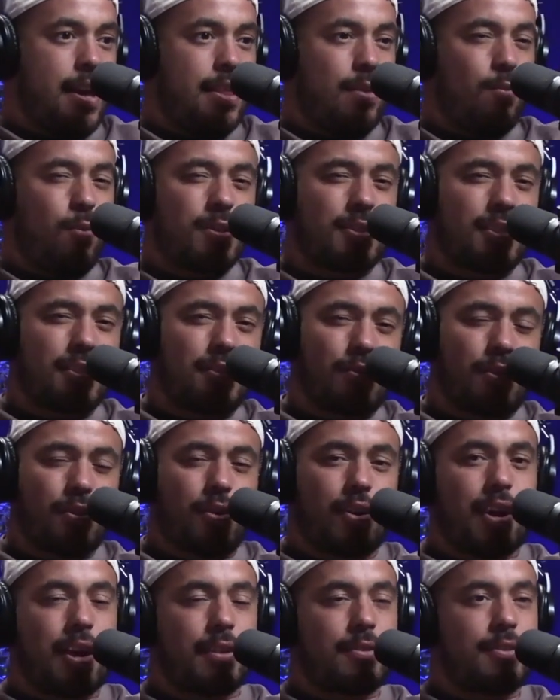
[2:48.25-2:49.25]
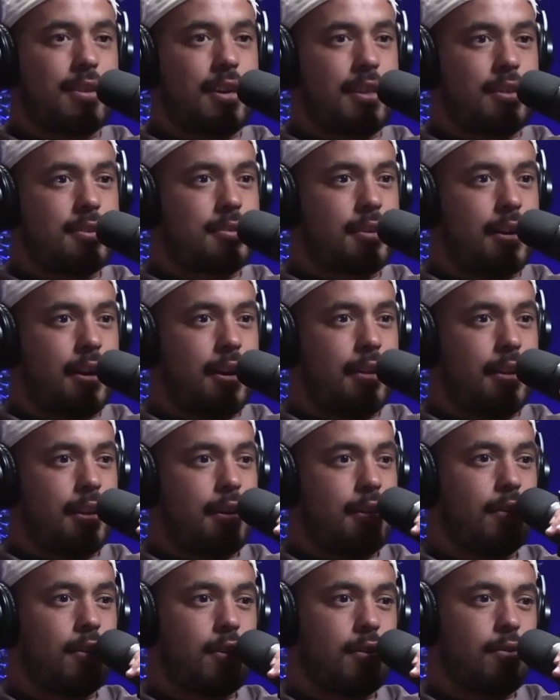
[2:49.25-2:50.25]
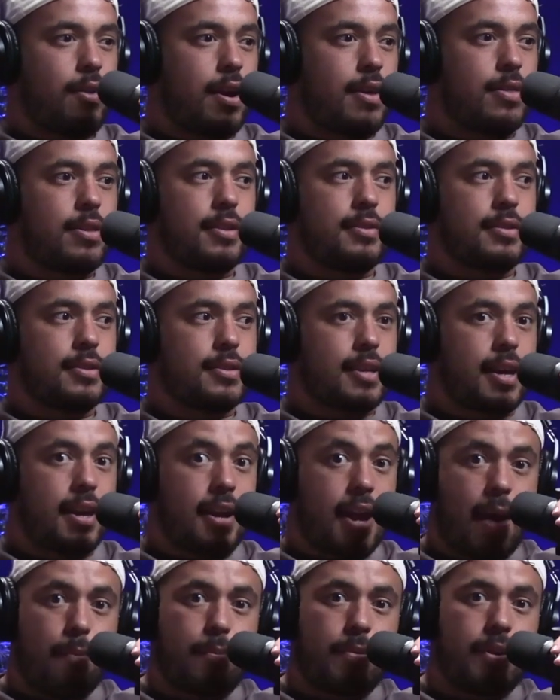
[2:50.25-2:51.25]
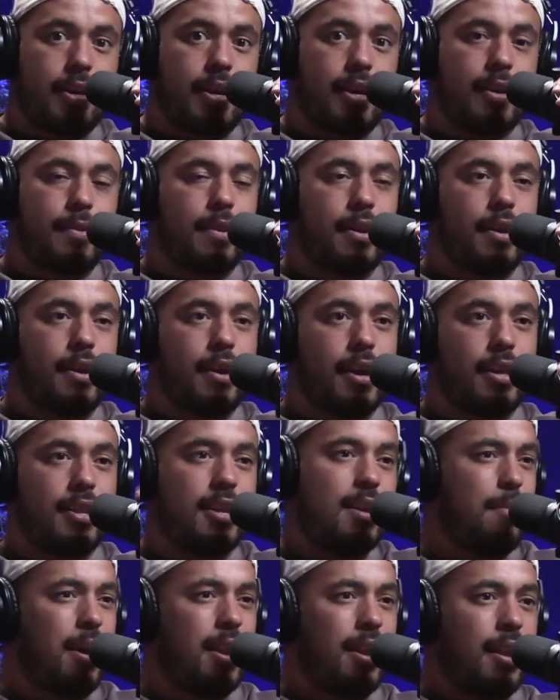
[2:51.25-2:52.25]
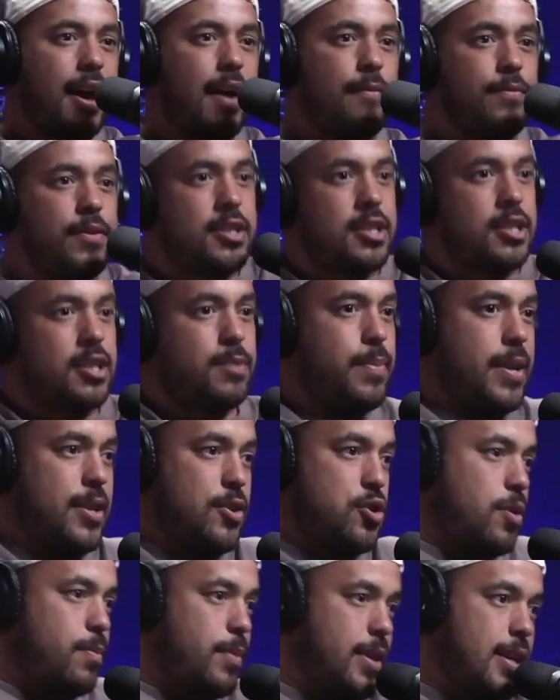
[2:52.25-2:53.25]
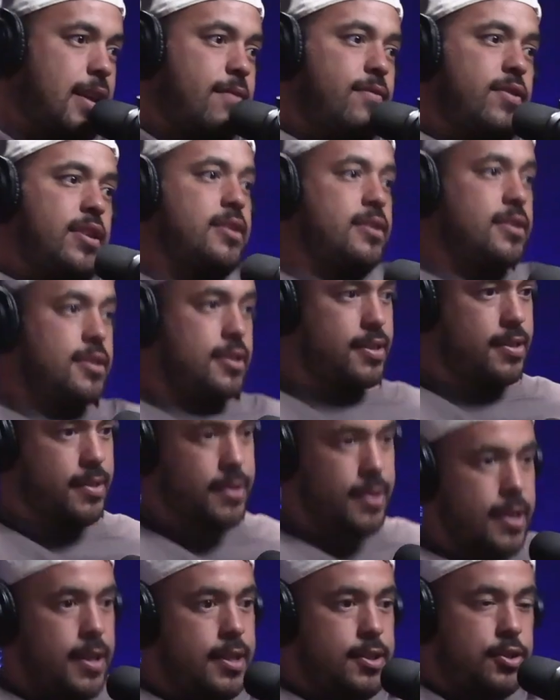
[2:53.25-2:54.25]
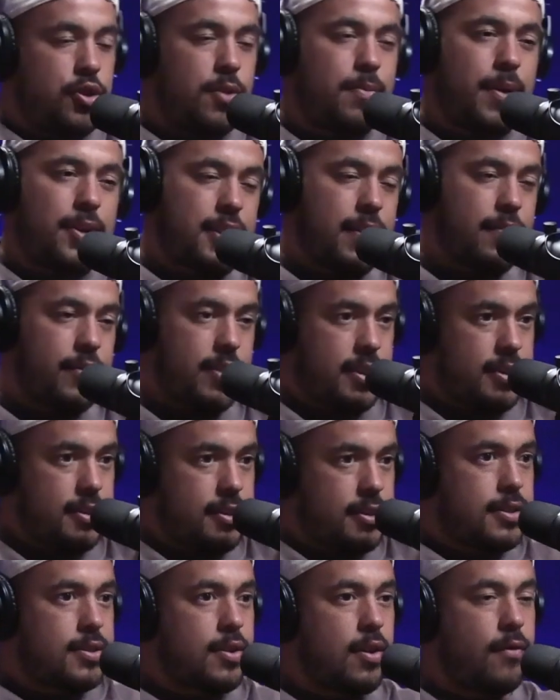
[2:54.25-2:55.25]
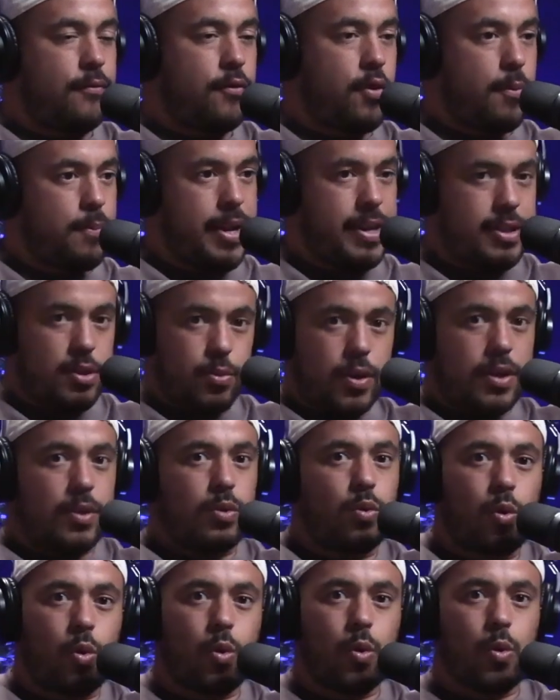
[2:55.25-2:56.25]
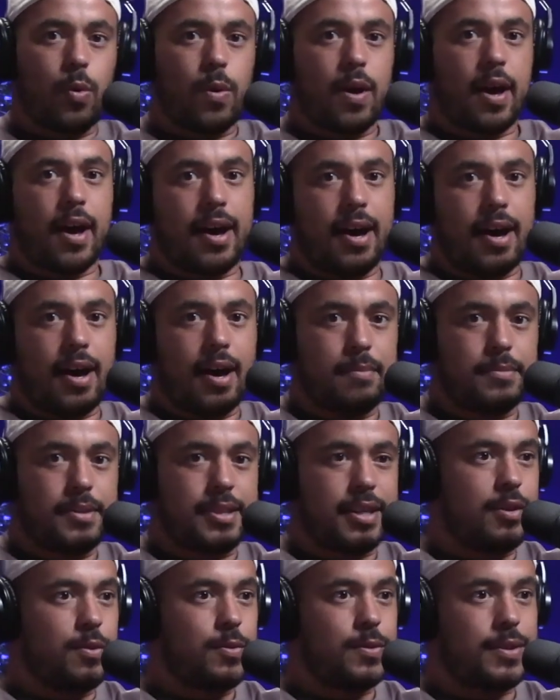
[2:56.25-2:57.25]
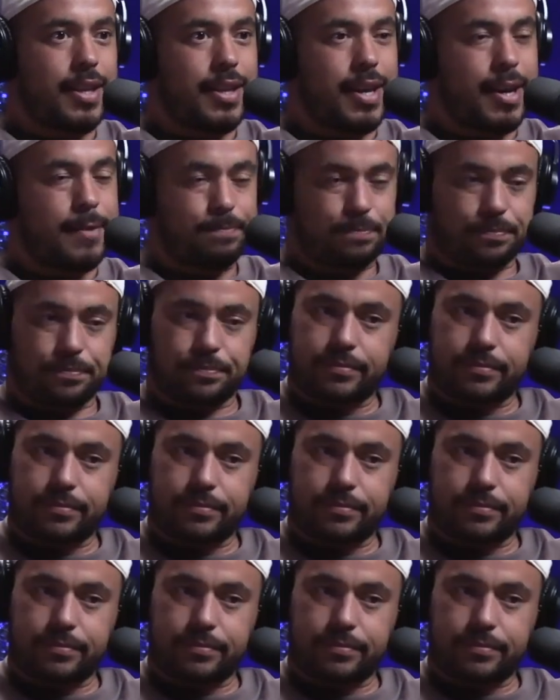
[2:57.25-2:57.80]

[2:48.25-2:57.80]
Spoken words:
And then once I sort of got out to the other side, like, a lot of great things have started happening again. And in my life, there's just been too much evidence for me to ignore signals like that.